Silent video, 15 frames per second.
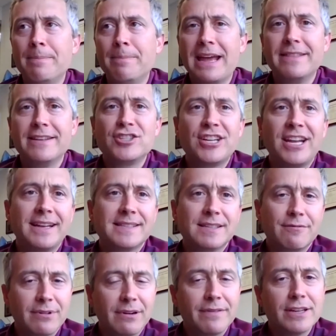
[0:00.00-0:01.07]
And the chance
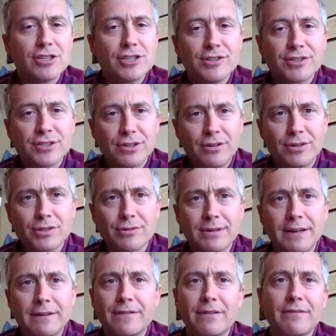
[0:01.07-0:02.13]
of revision
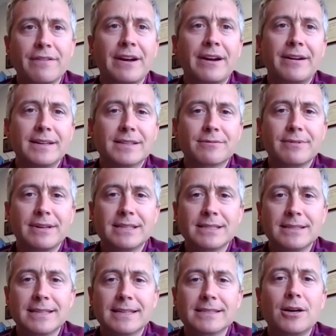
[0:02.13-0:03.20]
surgery for various
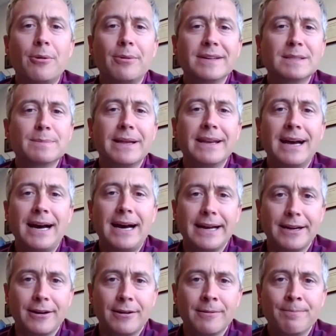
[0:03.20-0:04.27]
reasons has always been
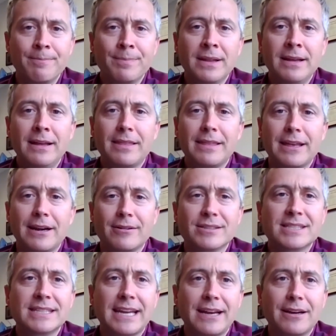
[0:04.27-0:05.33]
higher than our
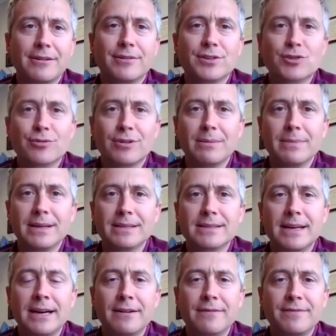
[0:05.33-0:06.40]
standard treatment
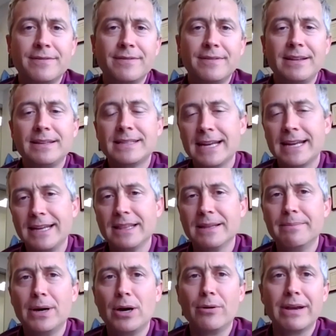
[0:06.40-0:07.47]
of taking
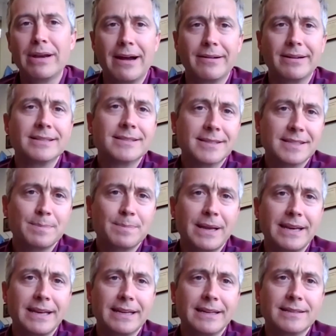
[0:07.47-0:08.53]
the bone out and
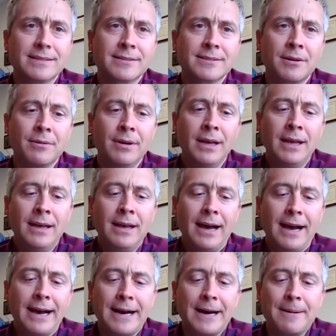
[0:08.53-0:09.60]
suspending it. So
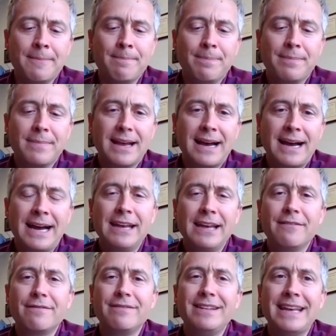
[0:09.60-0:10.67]
I
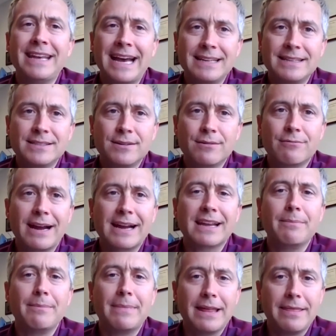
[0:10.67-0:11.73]
have yet to
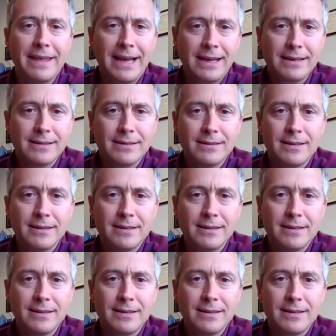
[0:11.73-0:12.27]
recommend that